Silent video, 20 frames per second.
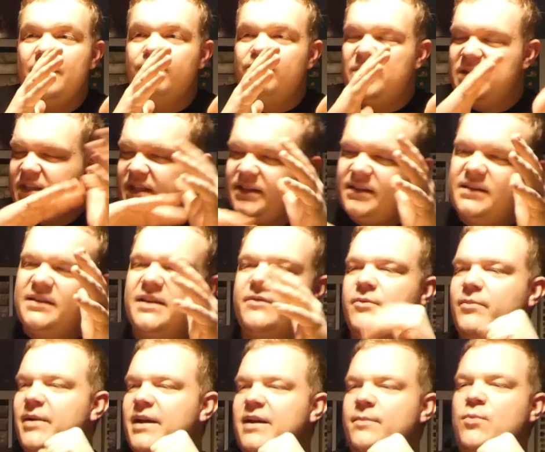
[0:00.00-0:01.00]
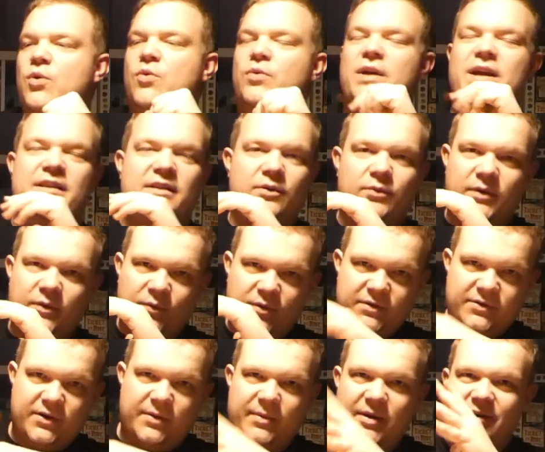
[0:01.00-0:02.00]
The 6 to 7 player mode, I don't even
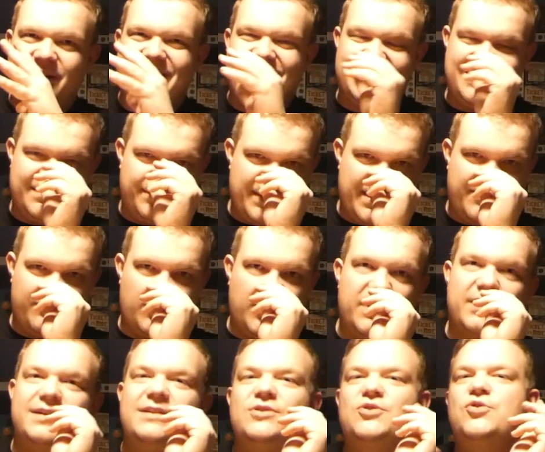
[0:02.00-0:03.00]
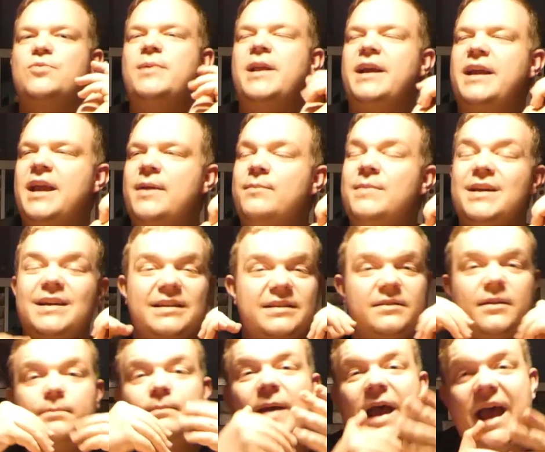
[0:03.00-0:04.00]
want to talk about. That's a bad one. The 2-player game is
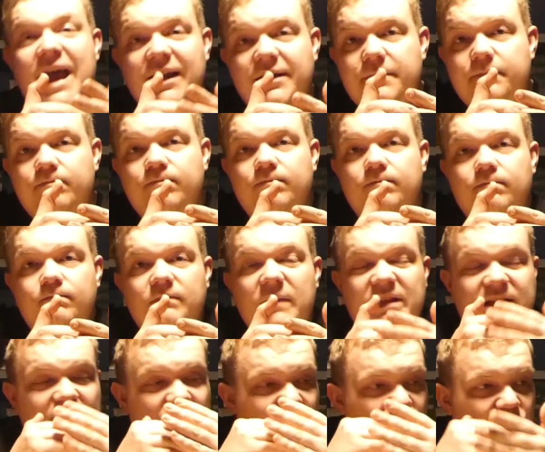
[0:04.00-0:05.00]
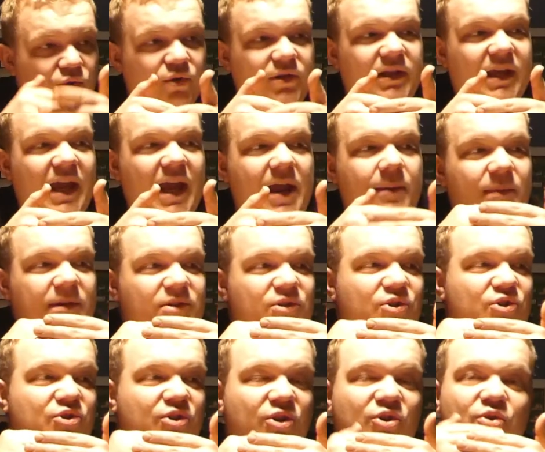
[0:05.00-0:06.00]
not bad. It's a good game. It's
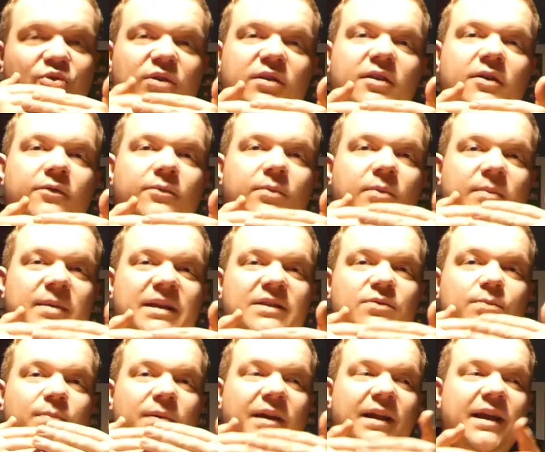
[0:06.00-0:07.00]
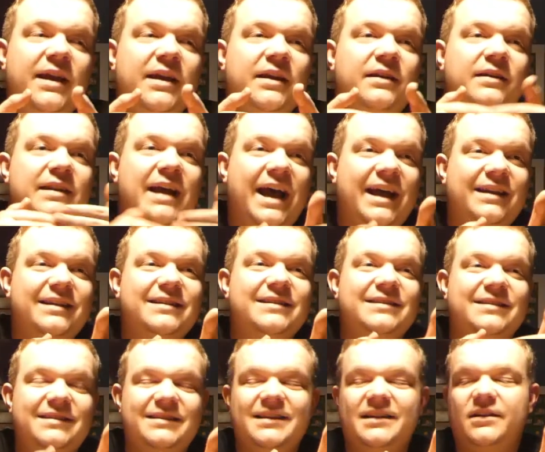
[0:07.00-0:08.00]
just not good enough for me to play it that
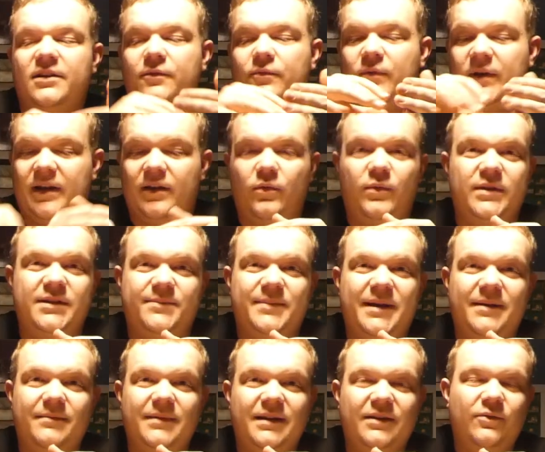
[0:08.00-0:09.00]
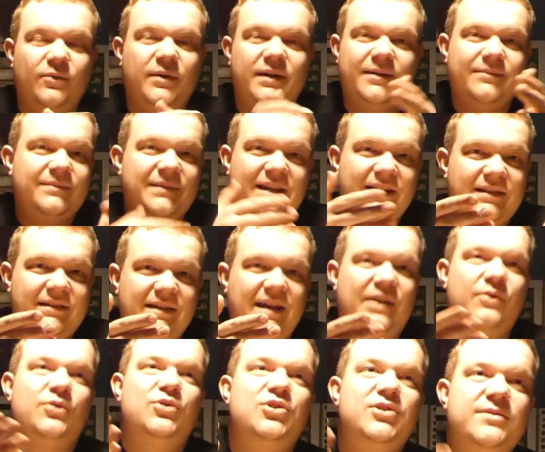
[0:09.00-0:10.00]
instead of regular Wingspan. I
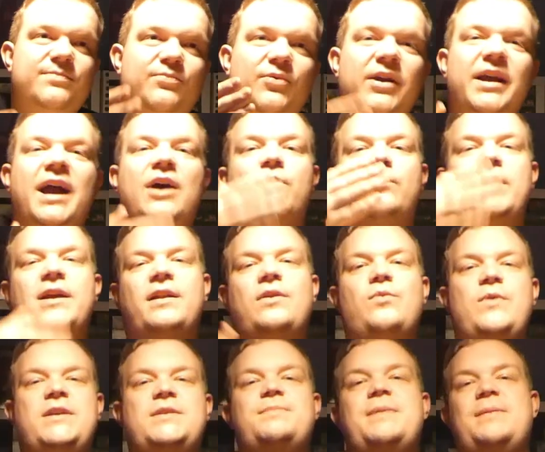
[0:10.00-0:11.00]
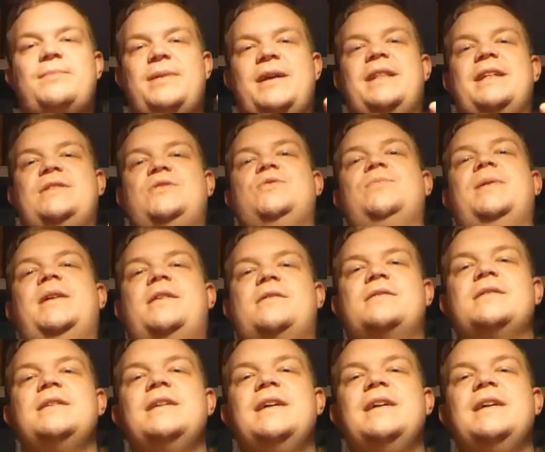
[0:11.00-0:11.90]
could just bring out regular Wingspan and play that 2-player